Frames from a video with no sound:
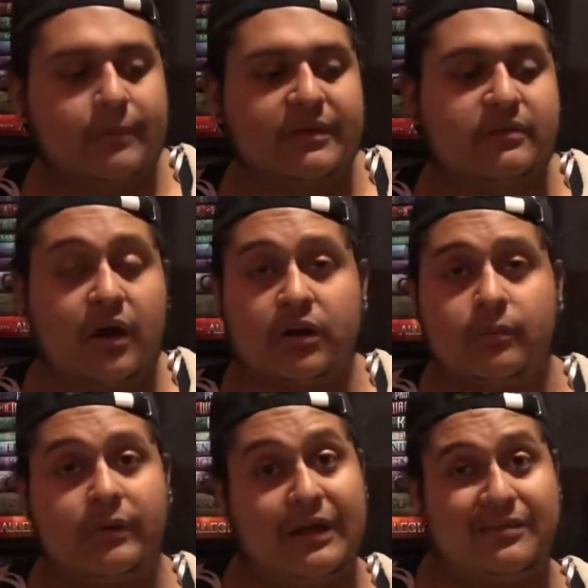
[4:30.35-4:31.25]
because
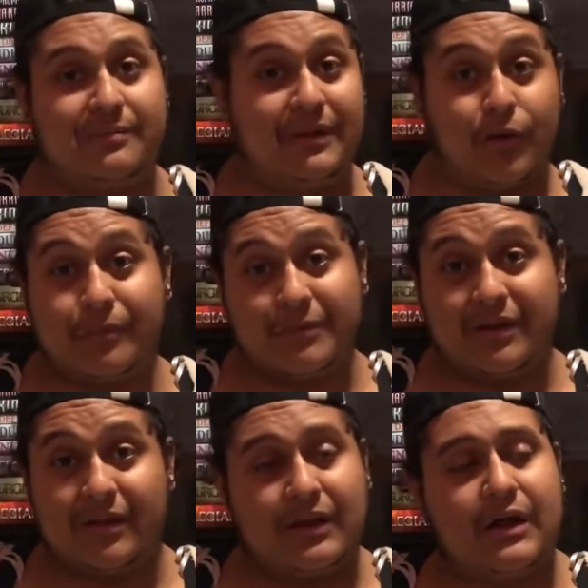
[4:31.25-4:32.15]
Audible has been helping
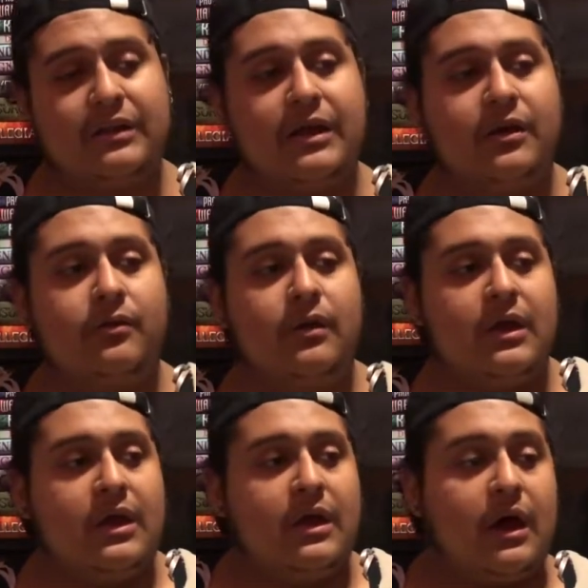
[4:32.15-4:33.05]
me a lot now
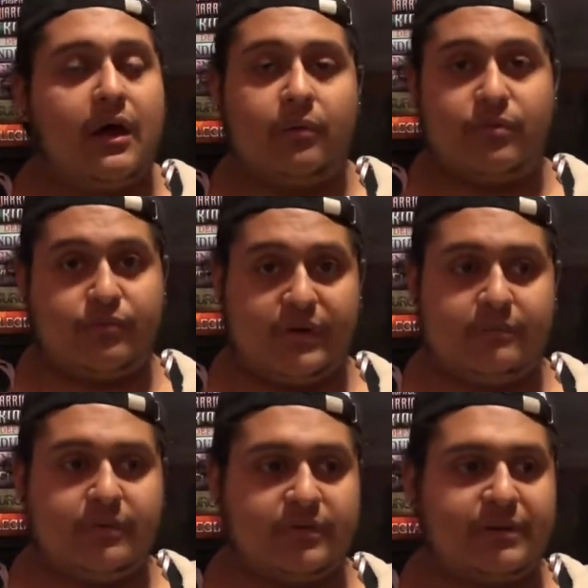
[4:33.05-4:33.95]
with
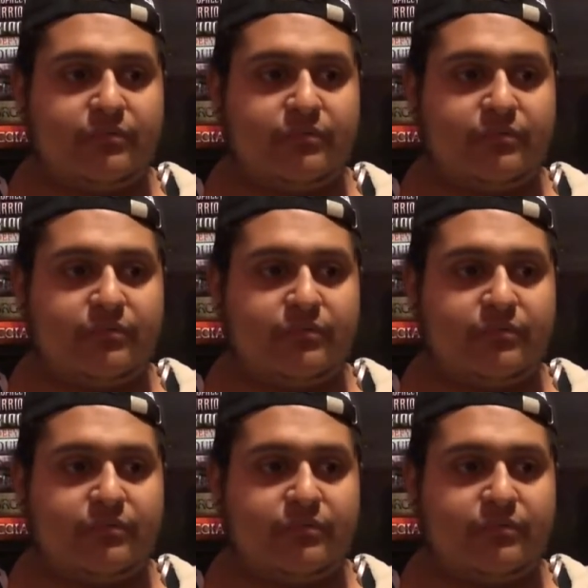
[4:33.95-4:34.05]
reading books.